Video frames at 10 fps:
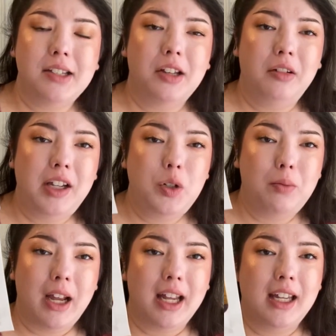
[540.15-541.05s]
So each
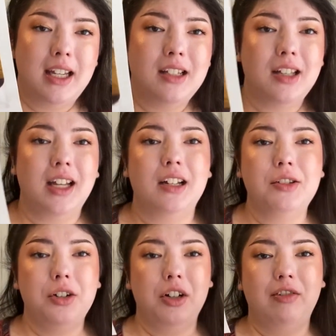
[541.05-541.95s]
packet is like a
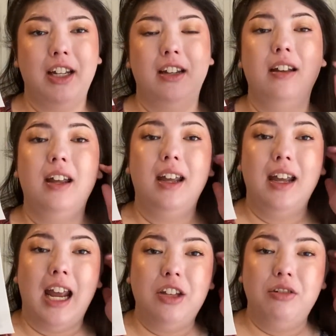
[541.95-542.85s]
serving,
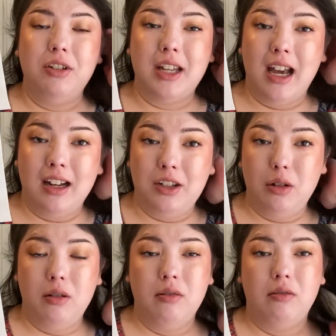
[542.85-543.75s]
and you just add it
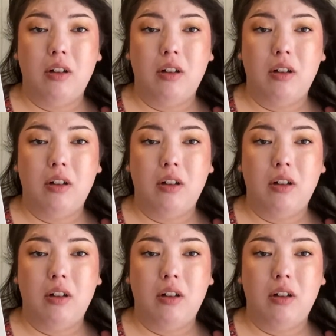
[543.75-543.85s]
to